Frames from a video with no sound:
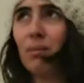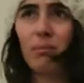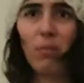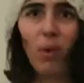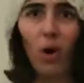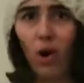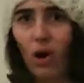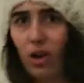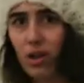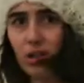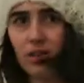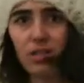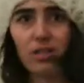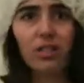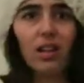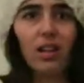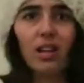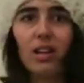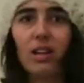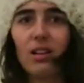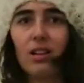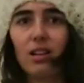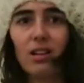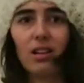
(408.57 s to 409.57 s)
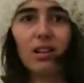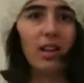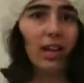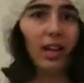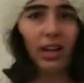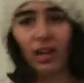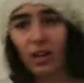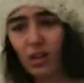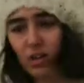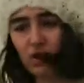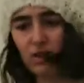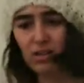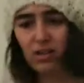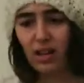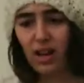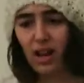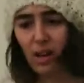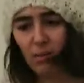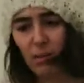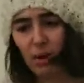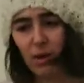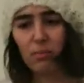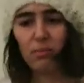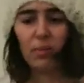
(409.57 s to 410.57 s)
box, and the lady couldn't
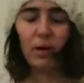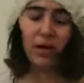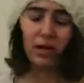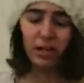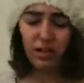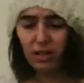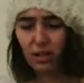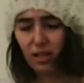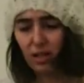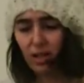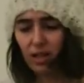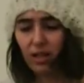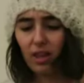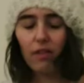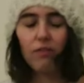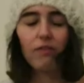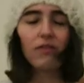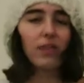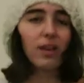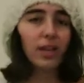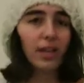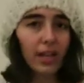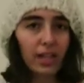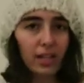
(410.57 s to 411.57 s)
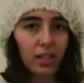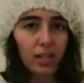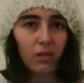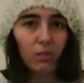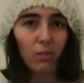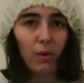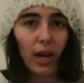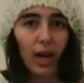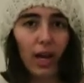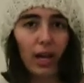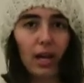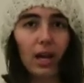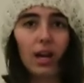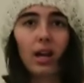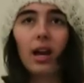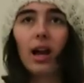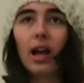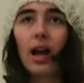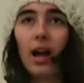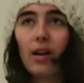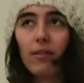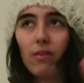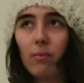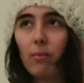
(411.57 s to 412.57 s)
tell me, but they feel like suede, and I
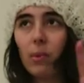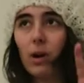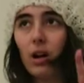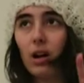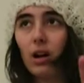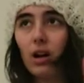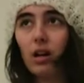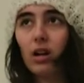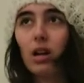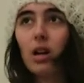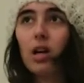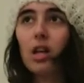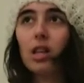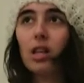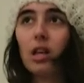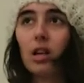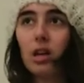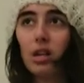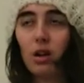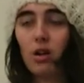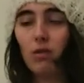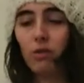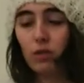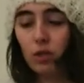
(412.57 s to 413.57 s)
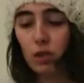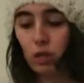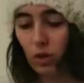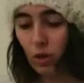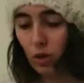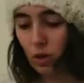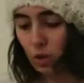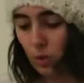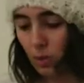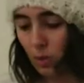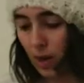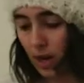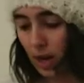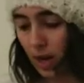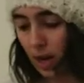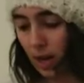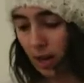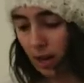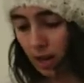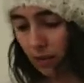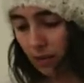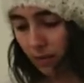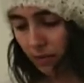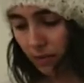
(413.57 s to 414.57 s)
have a pair that I know for sure are suede,
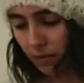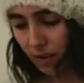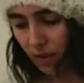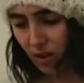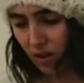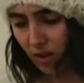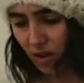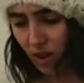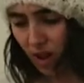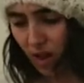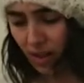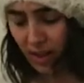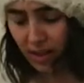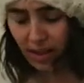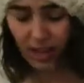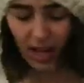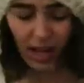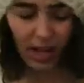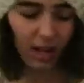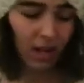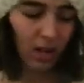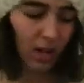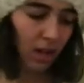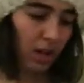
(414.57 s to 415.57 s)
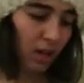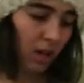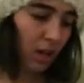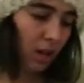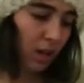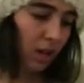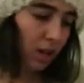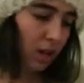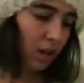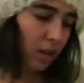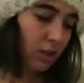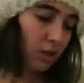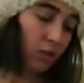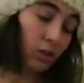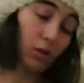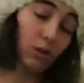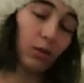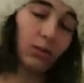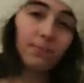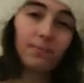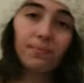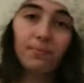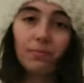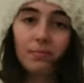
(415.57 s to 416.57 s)
and they feel a lot like that.
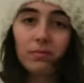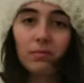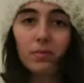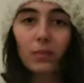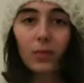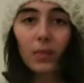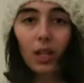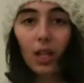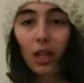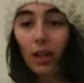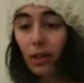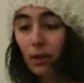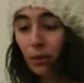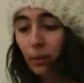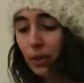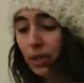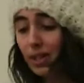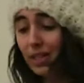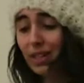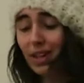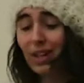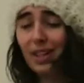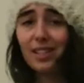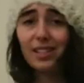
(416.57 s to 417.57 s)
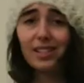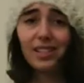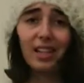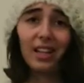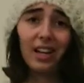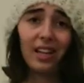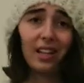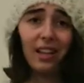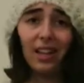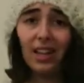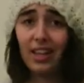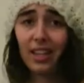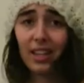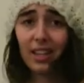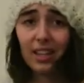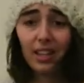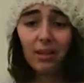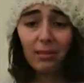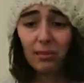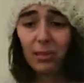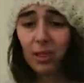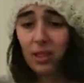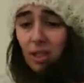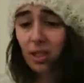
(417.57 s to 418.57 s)
So they're really nice, and I like
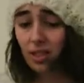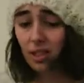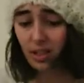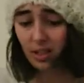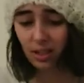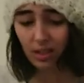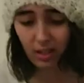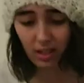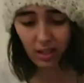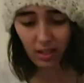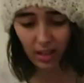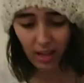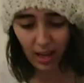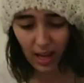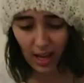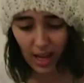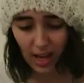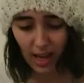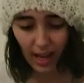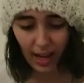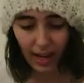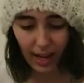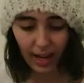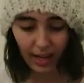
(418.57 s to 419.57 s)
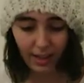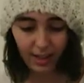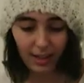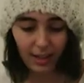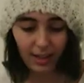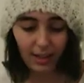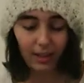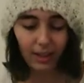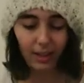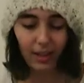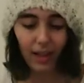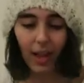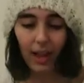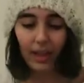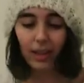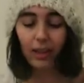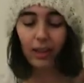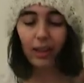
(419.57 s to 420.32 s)
them, and I